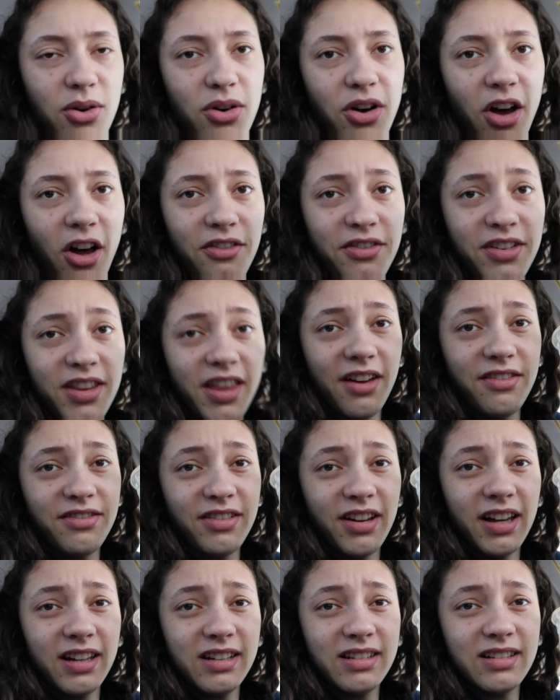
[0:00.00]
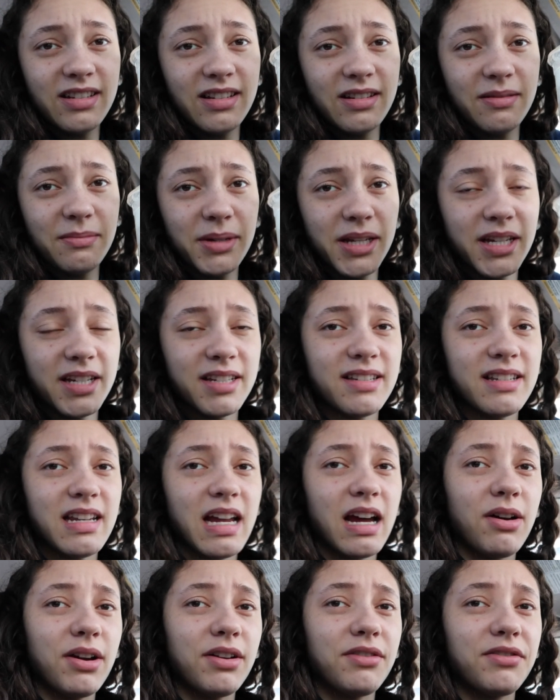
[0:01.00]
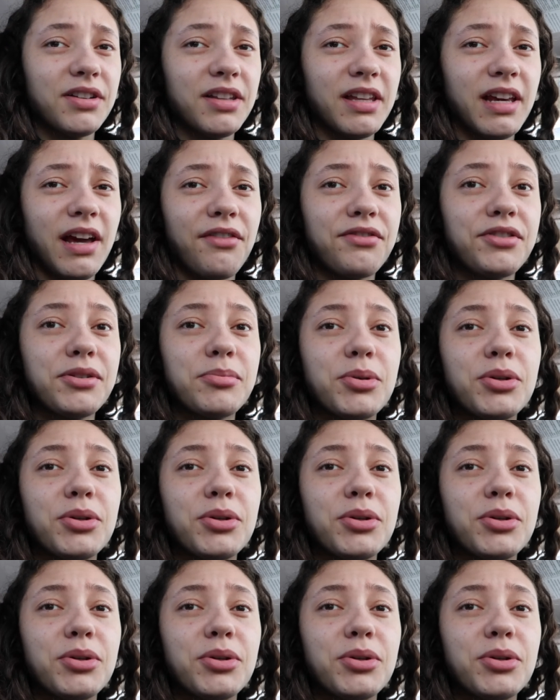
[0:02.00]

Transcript: whole coffee that fast because now I really have to